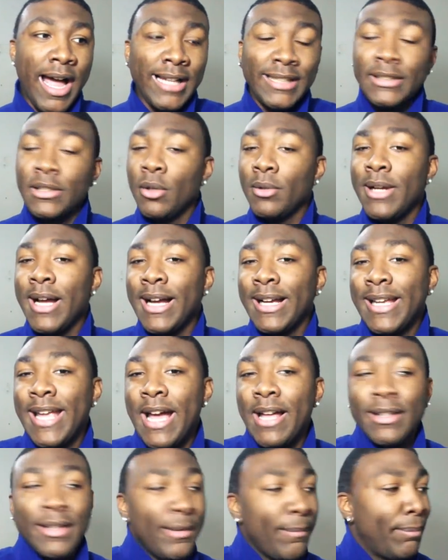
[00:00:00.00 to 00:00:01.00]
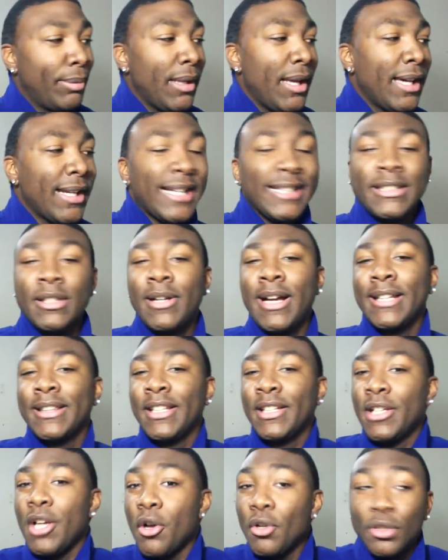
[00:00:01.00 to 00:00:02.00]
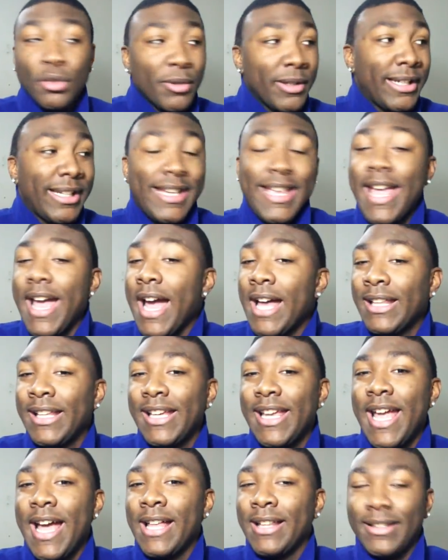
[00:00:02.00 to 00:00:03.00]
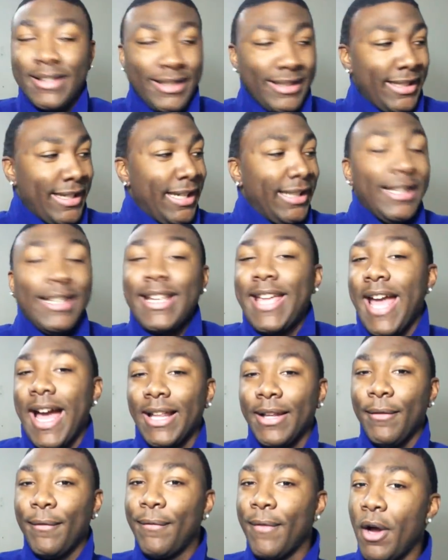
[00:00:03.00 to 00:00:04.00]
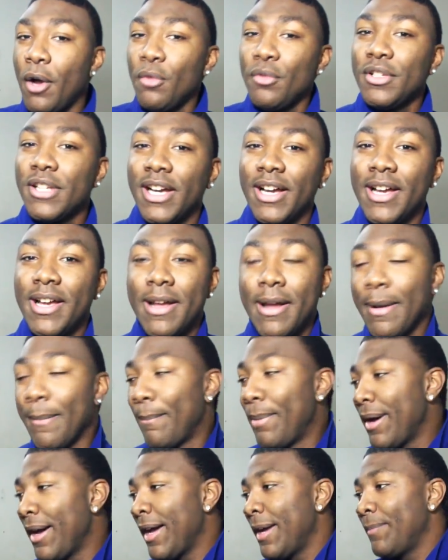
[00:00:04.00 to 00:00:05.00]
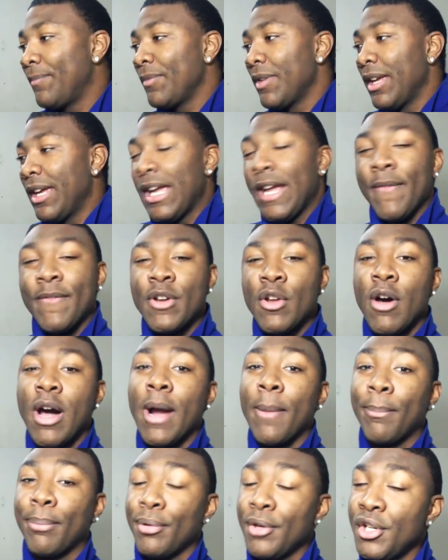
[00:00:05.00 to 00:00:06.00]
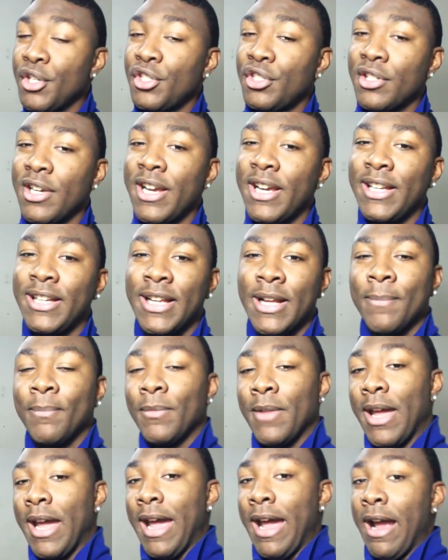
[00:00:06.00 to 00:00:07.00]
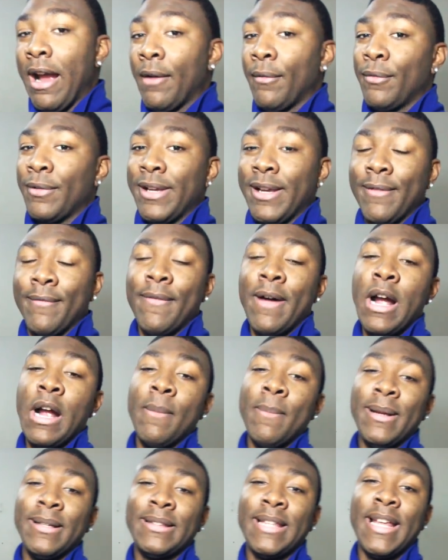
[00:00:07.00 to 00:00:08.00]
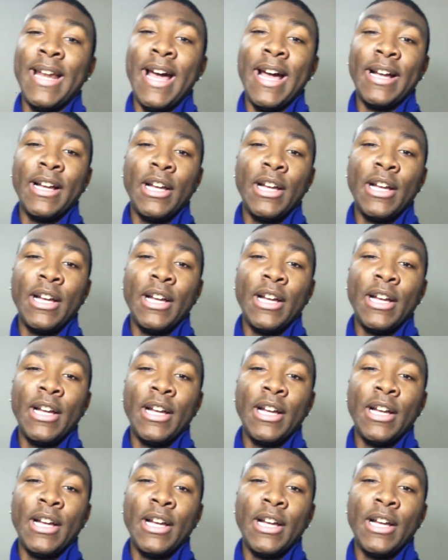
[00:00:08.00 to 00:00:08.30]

I still got Cali blood. I still got the culture of California. But even though I appreciate every environment that